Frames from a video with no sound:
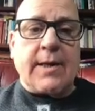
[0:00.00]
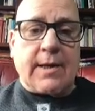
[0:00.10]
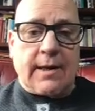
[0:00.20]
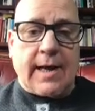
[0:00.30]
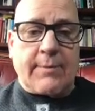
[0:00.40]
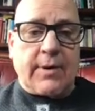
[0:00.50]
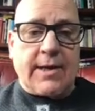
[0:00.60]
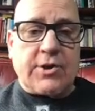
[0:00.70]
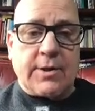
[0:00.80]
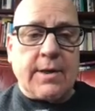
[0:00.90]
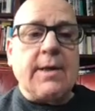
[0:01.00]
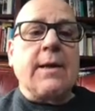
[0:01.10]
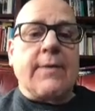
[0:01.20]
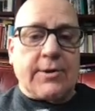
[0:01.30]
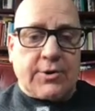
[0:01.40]
collaboration
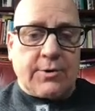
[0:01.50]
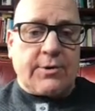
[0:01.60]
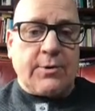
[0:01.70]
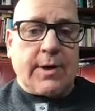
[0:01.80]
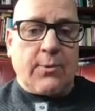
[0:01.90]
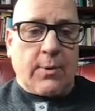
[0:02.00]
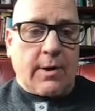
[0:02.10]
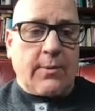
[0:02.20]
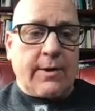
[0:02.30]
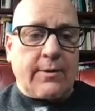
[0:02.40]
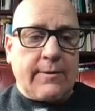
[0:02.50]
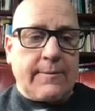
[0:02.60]
that you're doing work with.